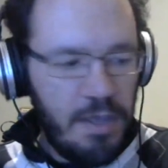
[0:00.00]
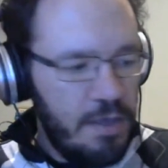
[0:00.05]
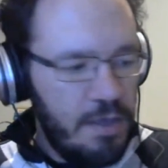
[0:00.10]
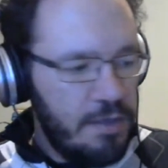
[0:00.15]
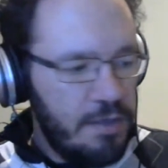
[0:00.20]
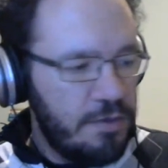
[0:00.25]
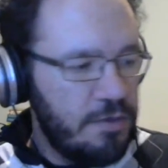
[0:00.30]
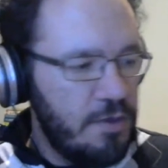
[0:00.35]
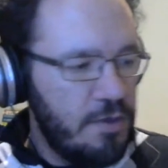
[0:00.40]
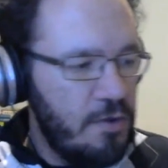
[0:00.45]

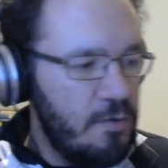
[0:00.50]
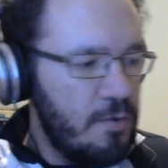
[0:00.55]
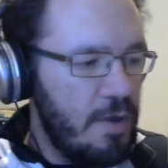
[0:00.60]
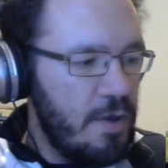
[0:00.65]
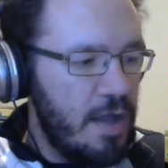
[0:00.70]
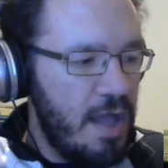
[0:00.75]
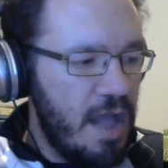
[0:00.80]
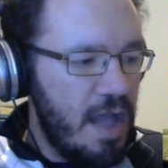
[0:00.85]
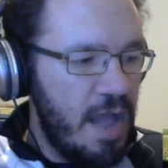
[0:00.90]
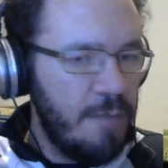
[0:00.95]
So
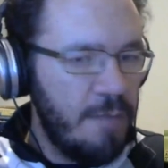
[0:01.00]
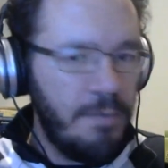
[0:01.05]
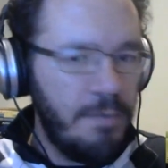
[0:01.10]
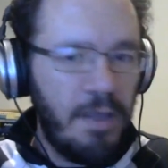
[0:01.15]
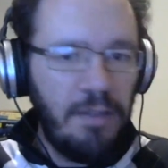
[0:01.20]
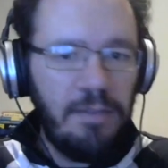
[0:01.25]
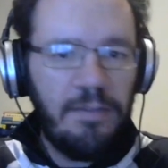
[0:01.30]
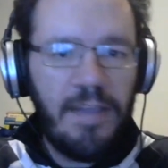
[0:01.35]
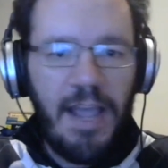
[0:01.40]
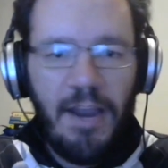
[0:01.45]
I'm not
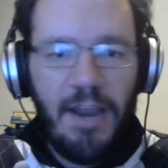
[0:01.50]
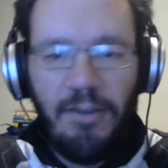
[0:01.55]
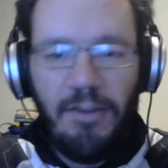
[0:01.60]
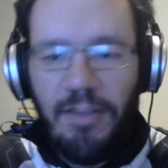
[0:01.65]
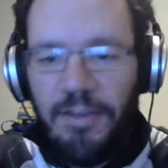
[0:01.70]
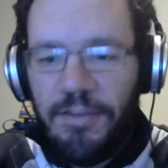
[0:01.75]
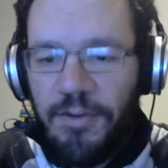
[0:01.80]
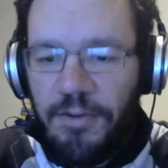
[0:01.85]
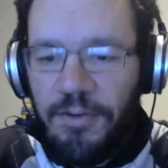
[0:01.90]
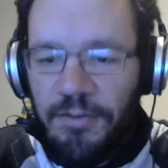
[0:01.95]

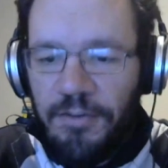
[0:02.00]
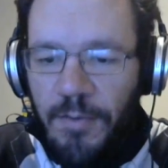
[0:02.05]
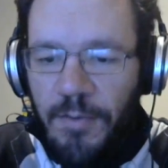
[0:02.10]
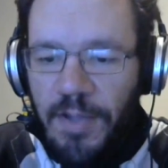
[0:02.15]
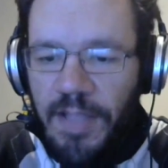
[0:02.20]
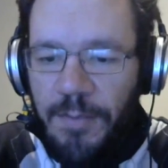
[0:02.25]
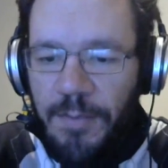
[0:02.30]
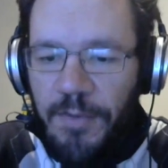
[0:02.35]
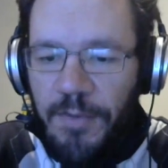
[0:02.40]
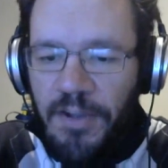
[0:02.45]
entirely certain
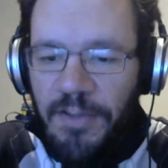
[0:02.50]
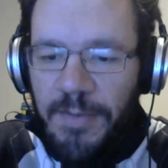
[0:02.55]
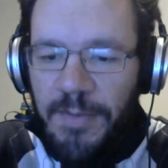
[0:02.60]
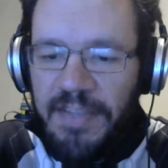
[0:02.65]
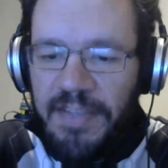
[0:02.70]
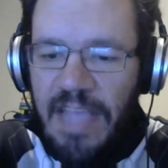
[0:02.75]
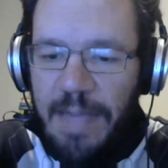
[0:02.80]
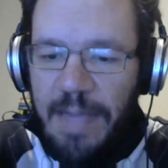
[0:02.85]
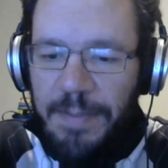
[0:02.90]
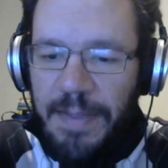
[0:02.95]
when I'm going to be
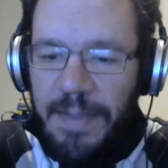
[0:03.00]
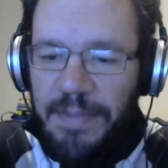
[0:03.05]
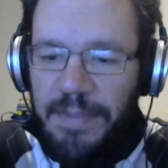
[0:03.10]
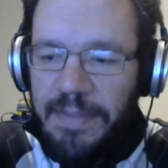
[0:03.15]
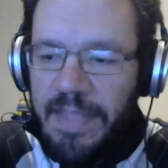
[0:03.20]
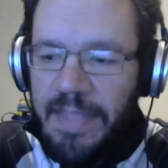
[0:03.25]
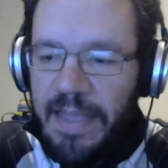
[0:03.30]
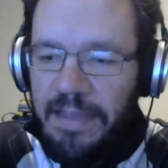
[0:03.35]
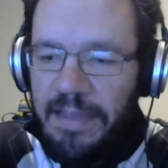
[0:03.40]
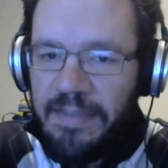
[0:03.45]
taping the
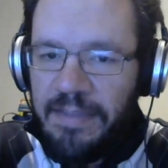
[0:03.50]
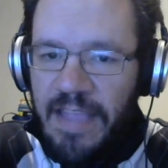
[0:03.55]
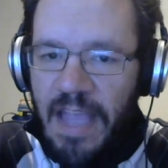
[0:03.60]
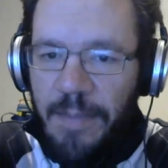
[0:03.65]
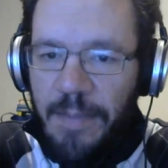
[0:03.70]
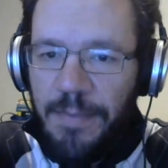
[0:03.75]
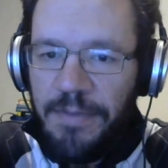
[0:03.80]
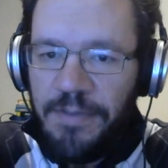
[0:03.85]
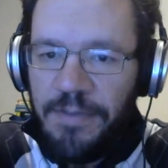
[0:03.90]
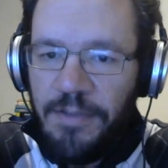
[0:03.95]
next
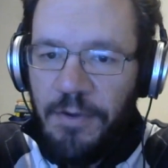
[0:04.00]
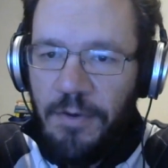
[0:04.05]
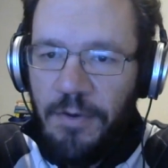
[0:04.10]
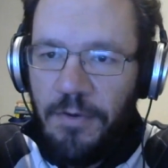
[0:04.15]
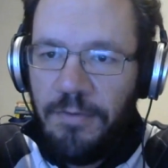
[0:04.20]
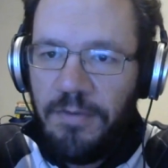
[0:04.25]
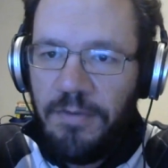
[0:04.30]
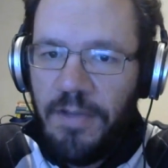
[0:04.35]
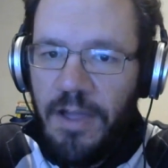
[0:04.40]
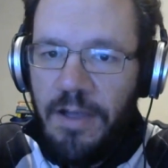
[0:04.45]

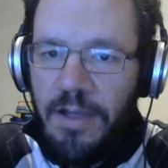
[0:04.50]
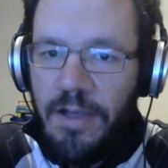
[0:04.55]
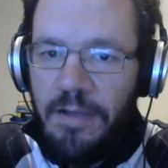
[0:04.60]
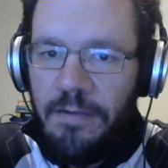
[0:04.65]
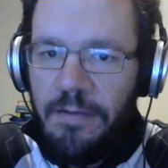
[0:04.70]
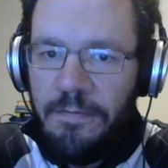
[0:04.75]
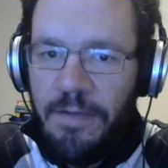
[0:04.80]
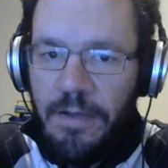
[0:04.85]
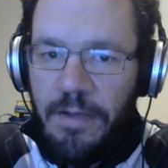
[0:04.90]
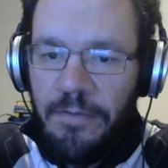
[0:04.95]
episode
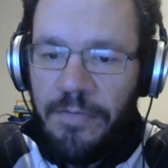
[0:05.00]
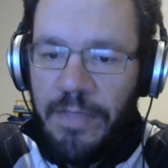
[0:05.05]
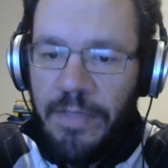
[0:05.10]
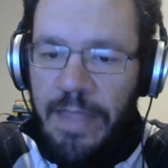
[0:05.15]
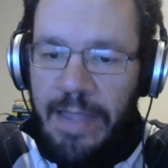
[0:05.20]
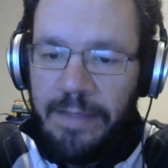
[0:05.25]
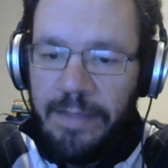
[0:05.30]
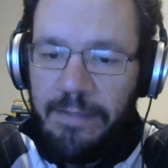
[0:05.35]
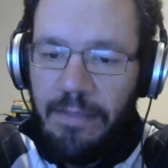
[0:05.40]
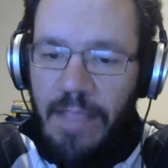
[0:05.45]
of the
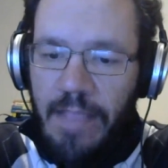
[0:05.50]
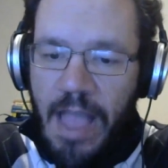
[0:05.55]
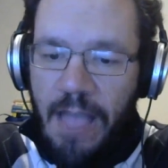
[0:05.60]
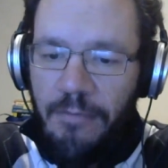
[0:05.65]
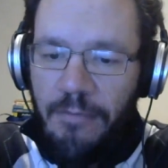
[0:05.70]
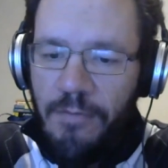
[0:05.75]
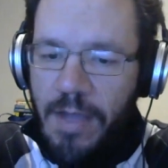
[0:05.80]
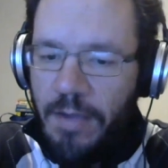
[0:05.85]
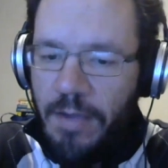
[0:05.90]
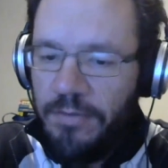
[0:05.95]
next live
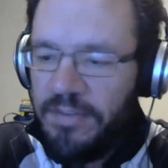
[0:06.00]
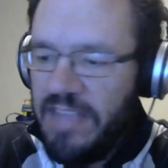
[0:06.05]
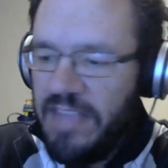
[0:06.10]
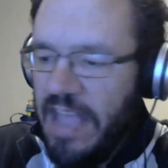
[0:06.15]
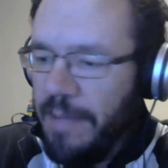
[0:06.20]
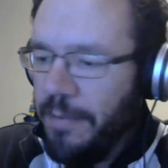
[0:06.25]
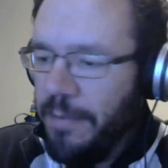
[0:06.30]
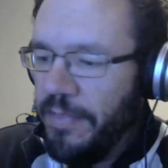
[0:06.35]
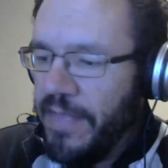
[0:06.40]
roundtable,